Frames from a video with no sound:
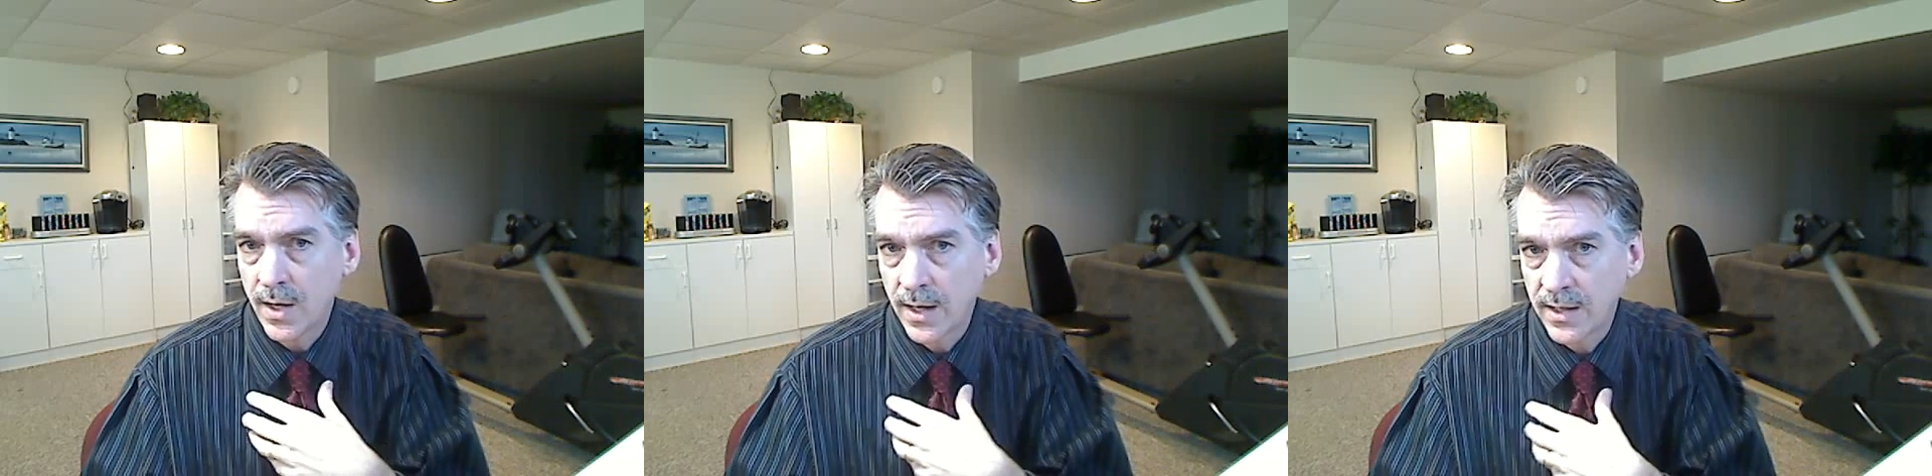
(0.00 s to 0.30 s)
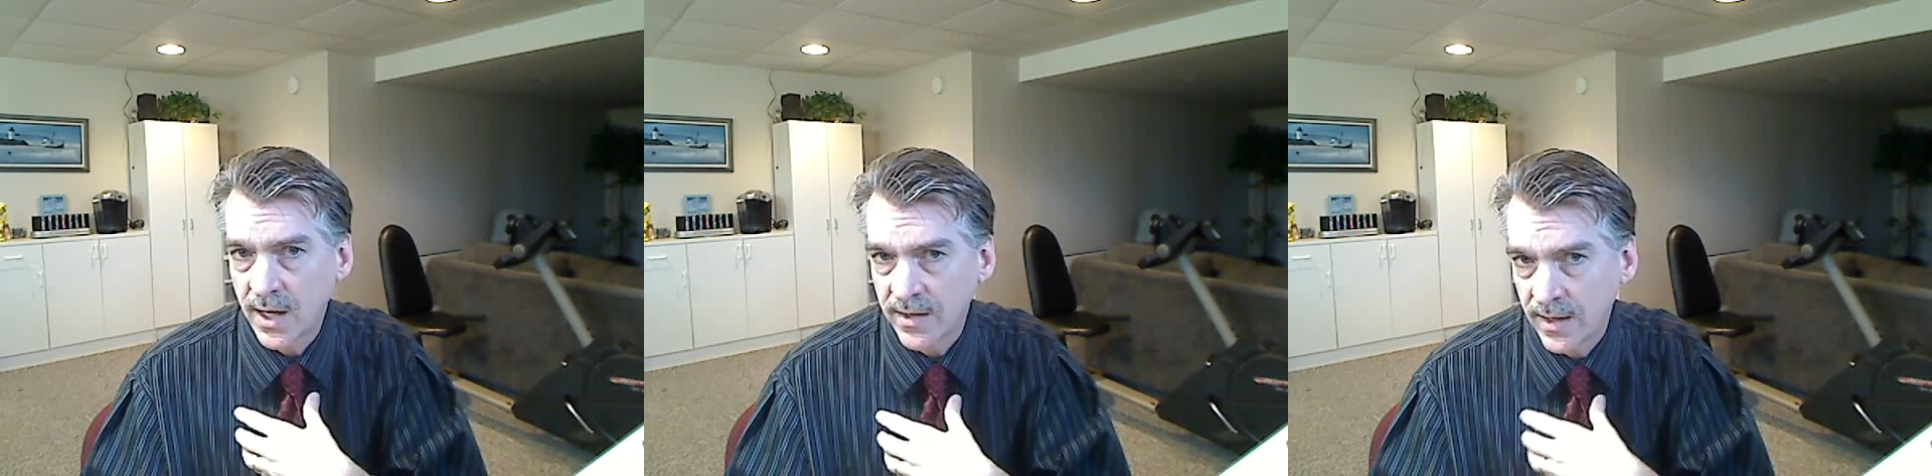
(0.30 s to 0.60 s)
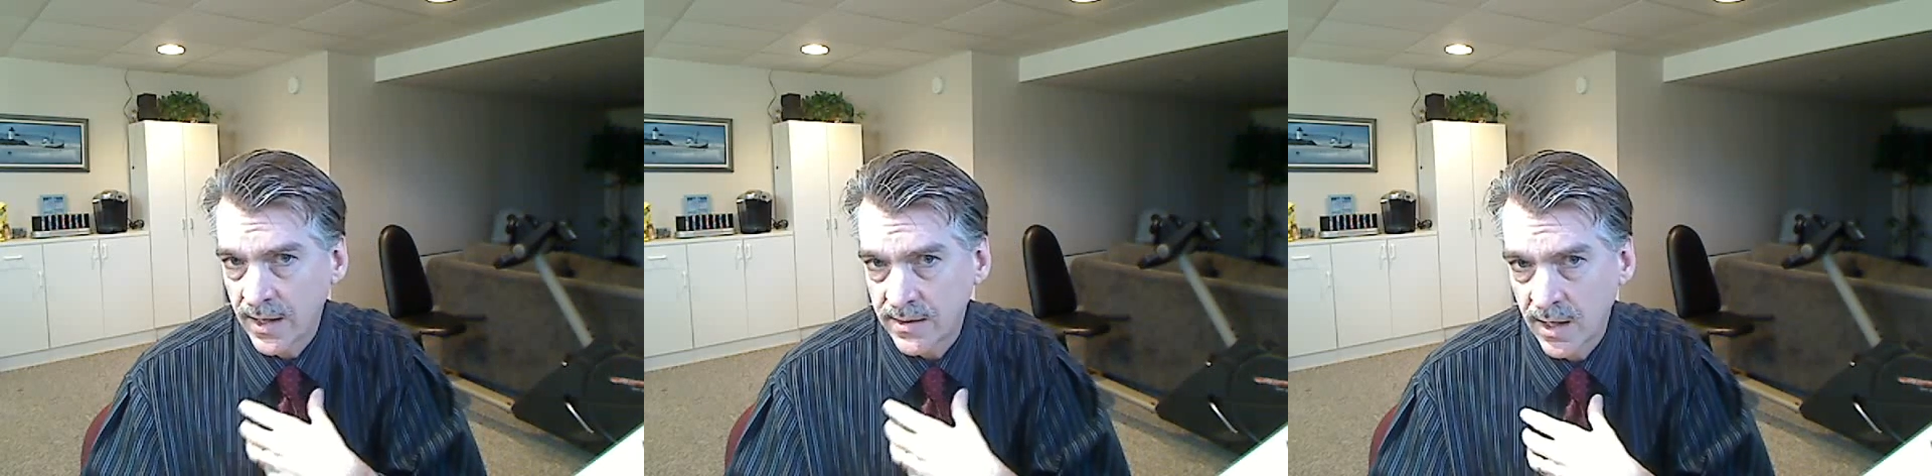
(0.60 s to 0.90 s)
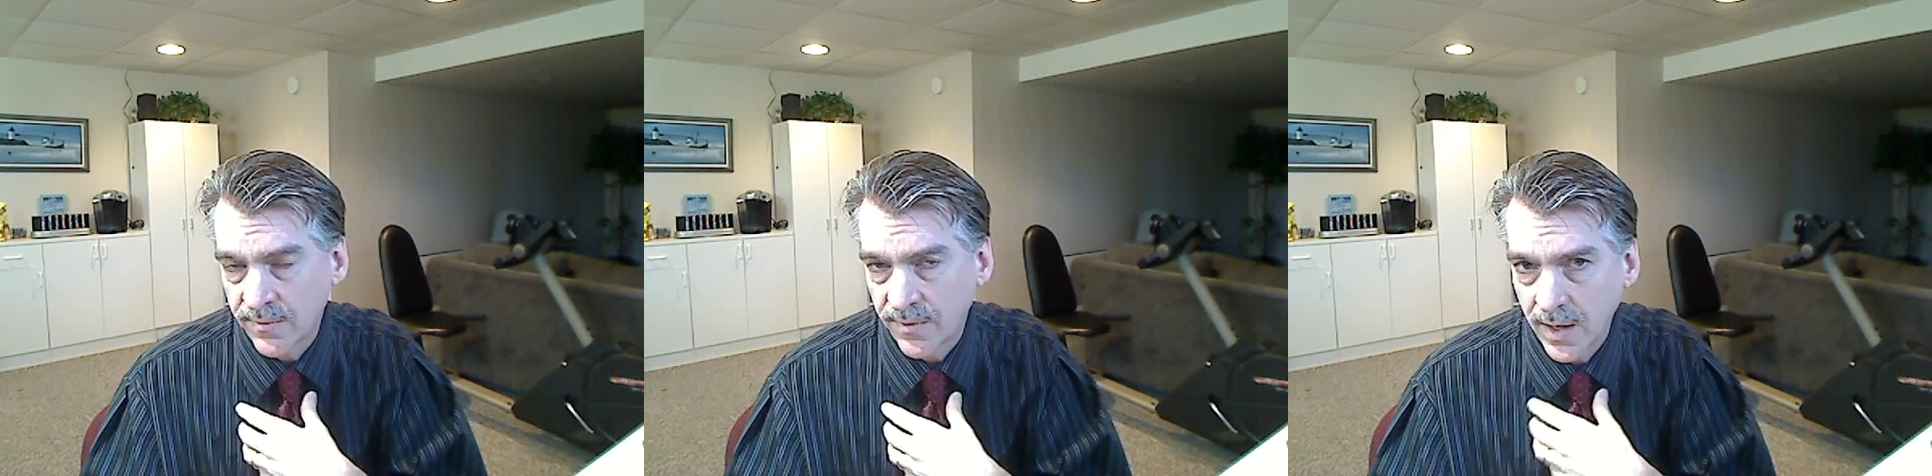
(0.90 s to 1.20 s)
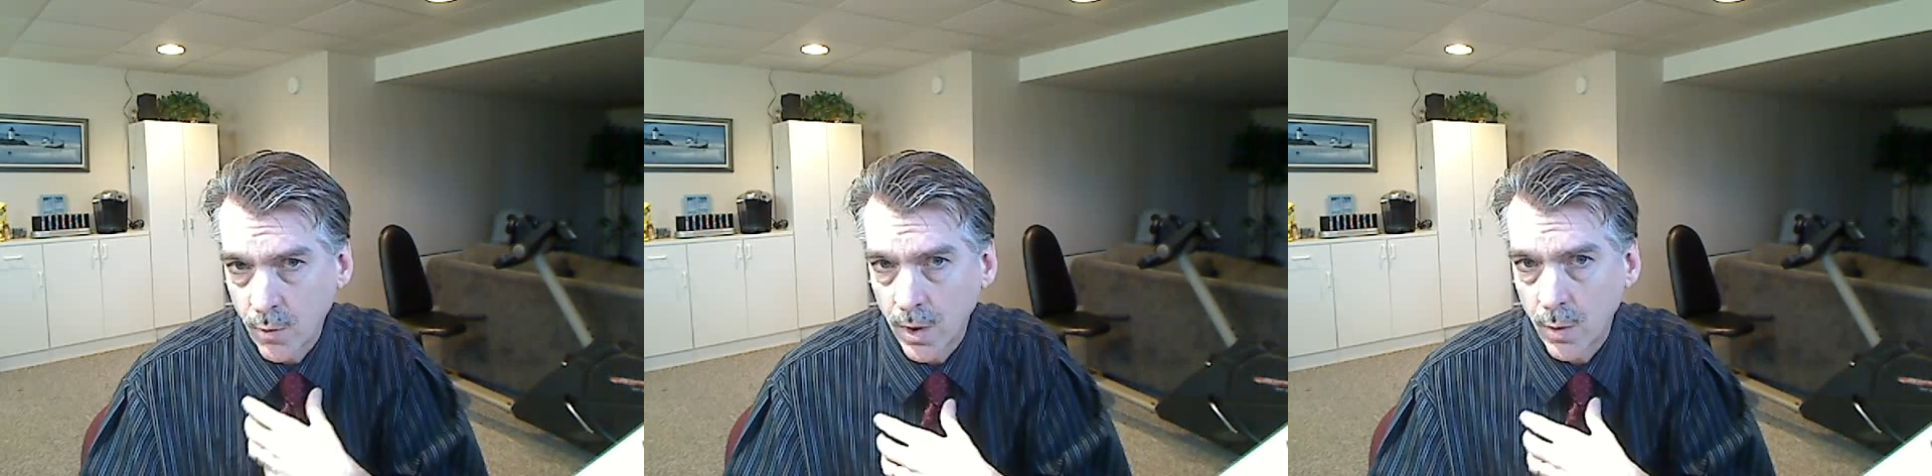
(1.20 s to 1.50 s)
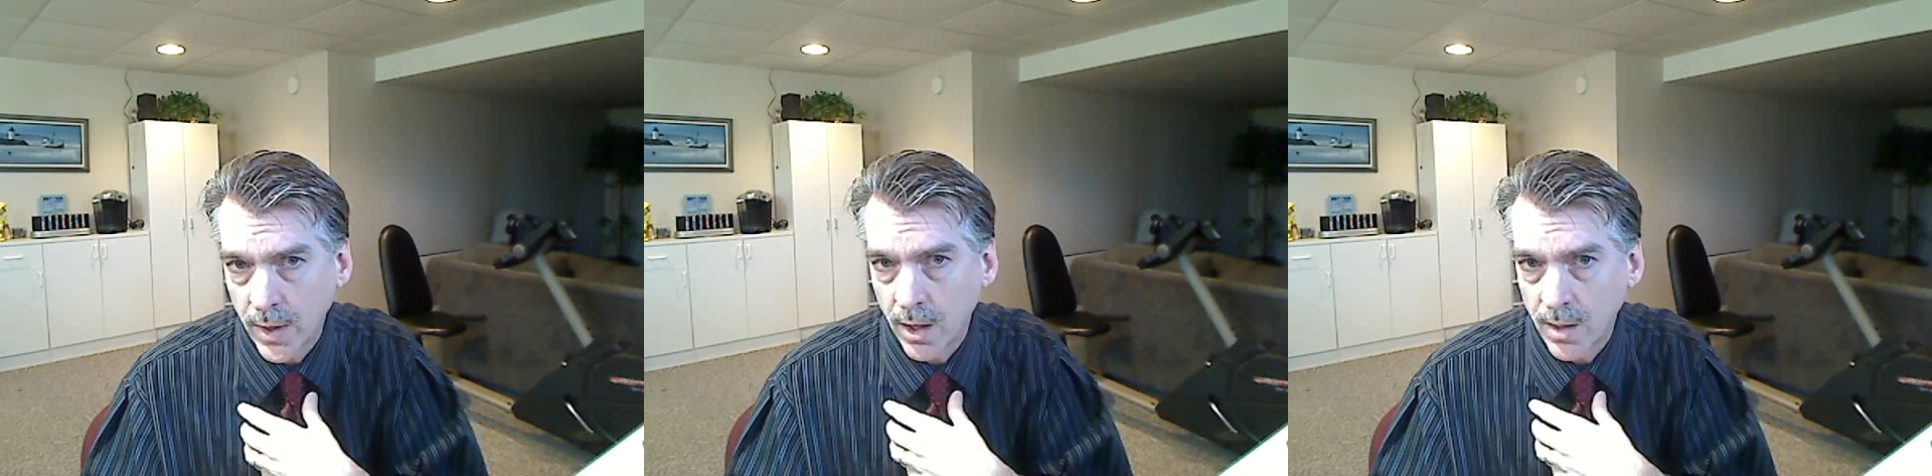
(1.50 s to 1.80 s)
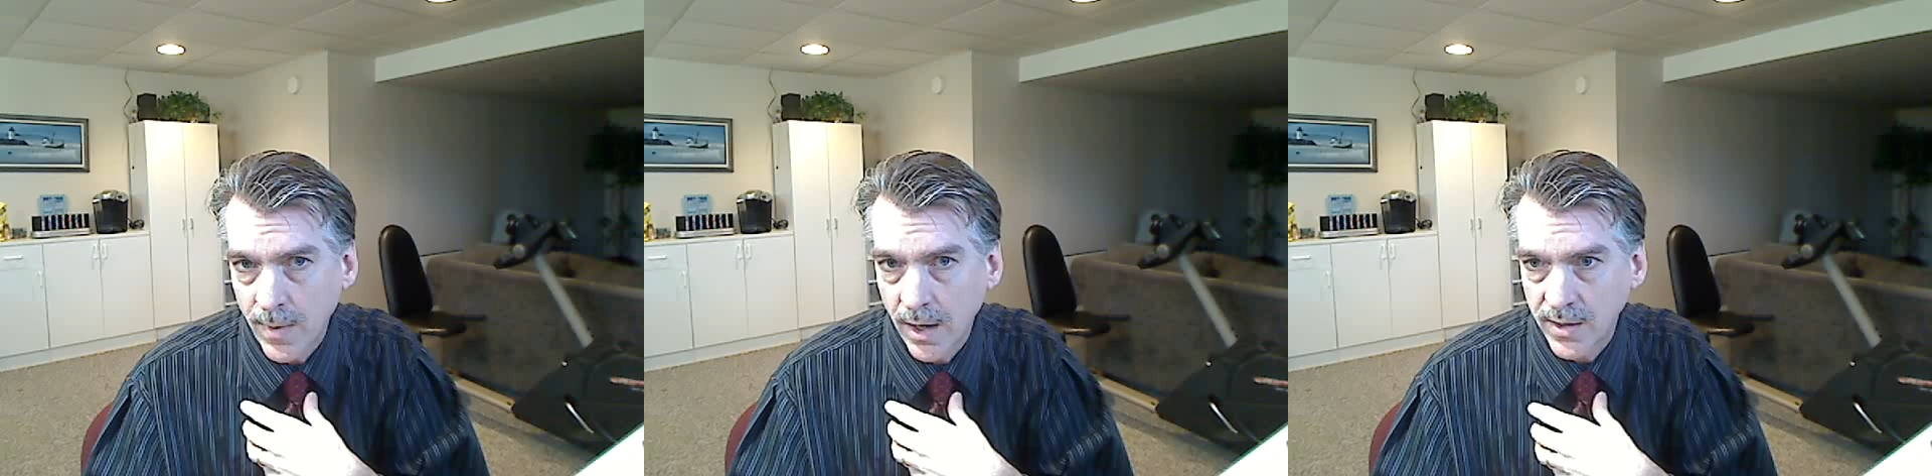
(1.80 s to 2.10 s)
in identifying where we are in
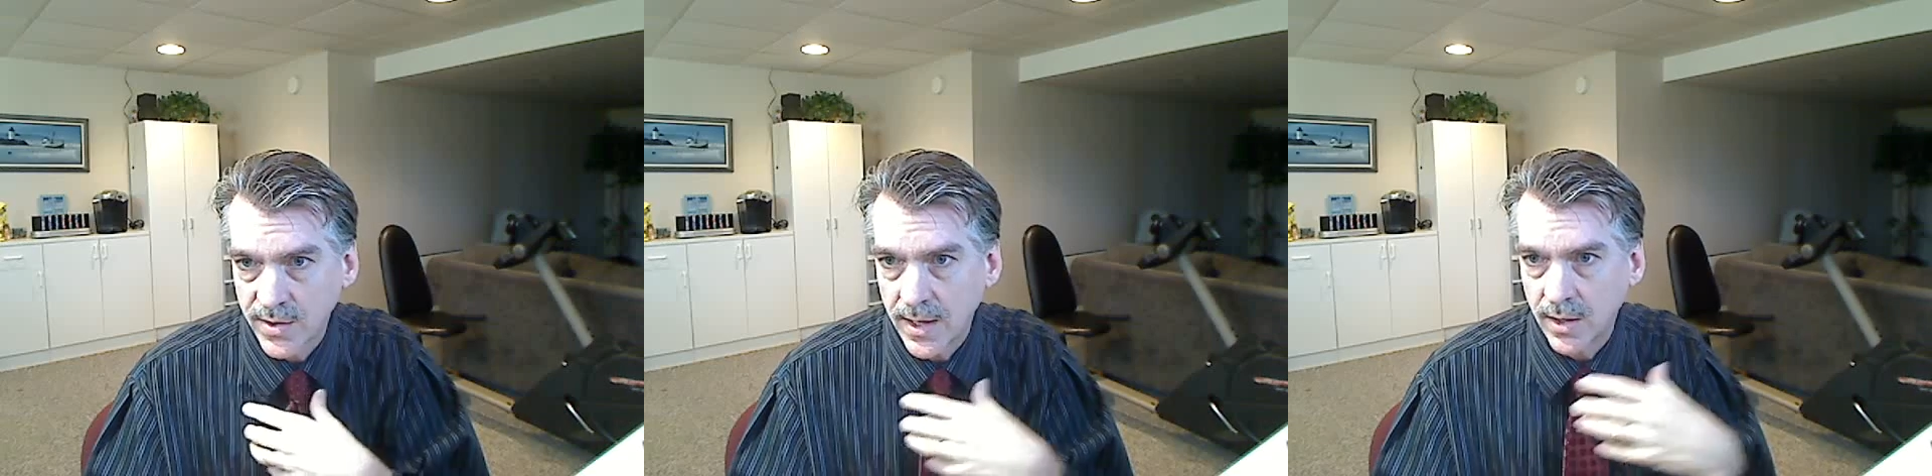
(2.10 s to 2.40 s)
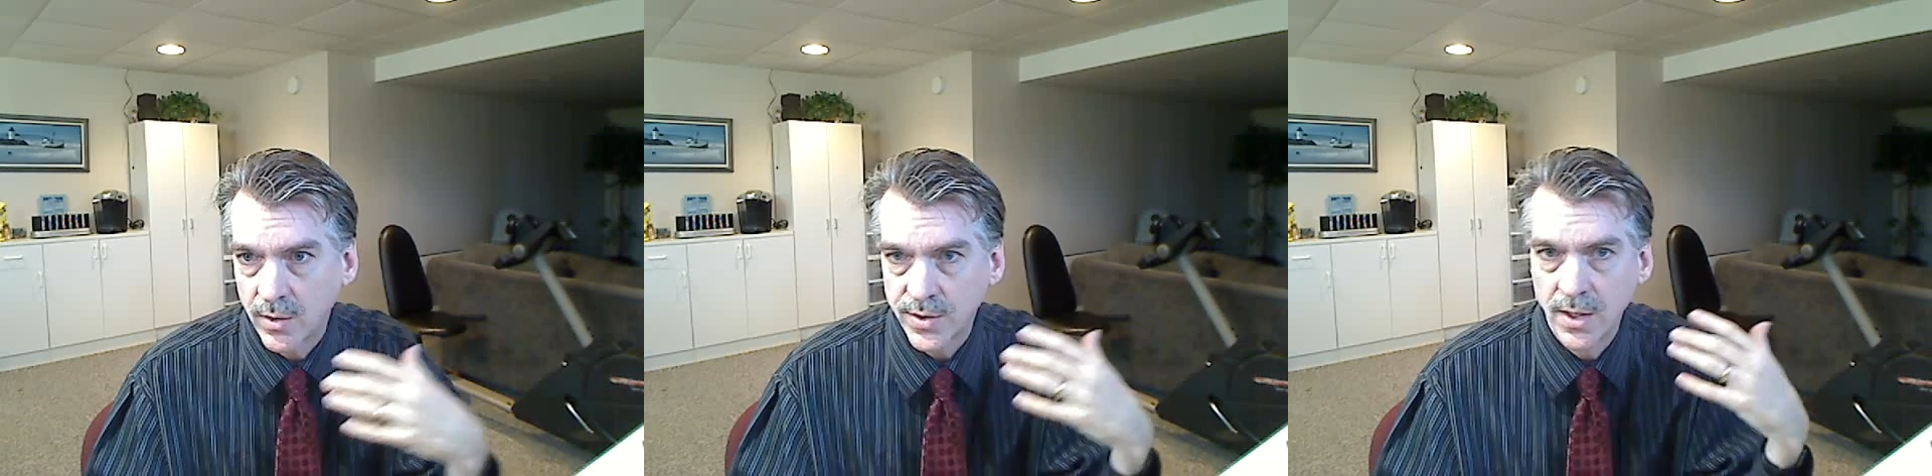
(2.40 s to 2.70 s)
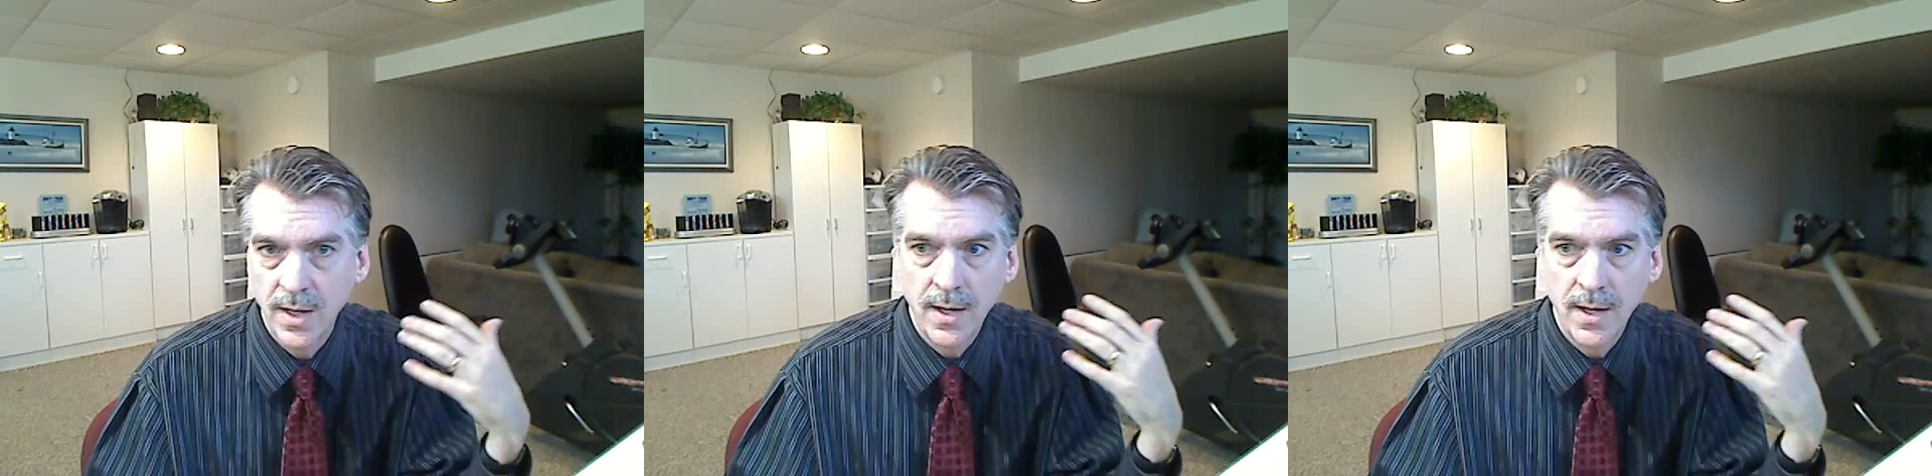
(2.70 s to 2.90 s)
the market cycles